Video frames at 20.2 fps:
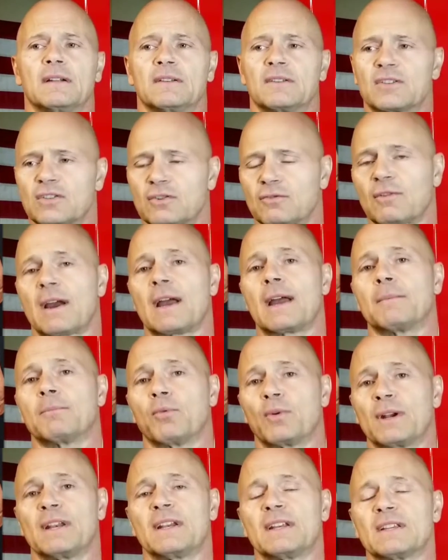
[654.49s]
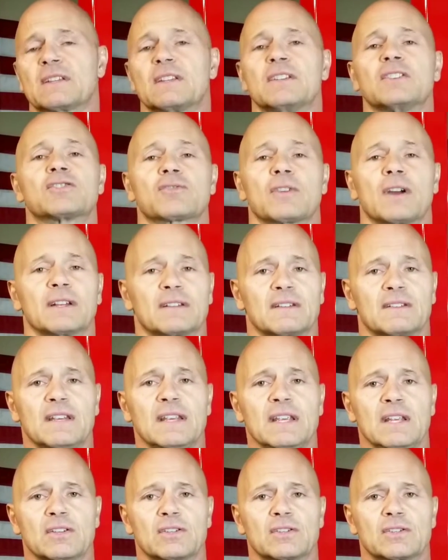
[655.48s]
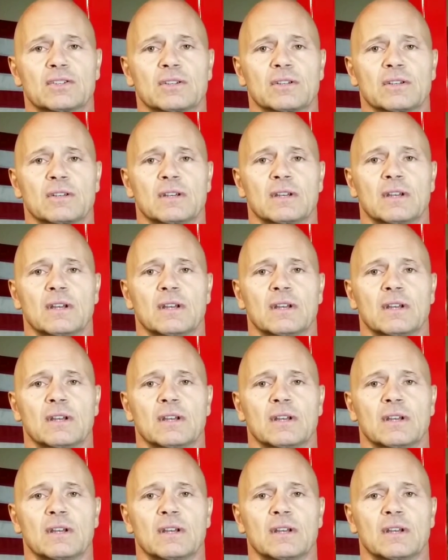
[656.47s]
describe what it is he's trying to teach,